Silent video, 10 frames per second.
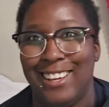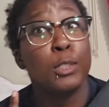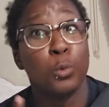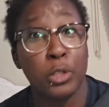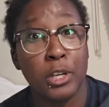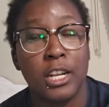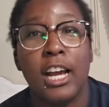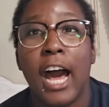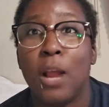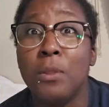It's really
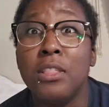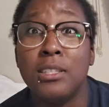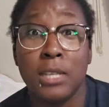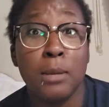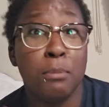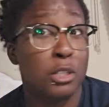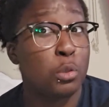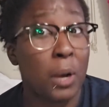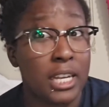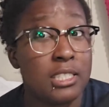good. I read the second book
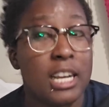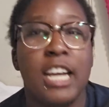twice.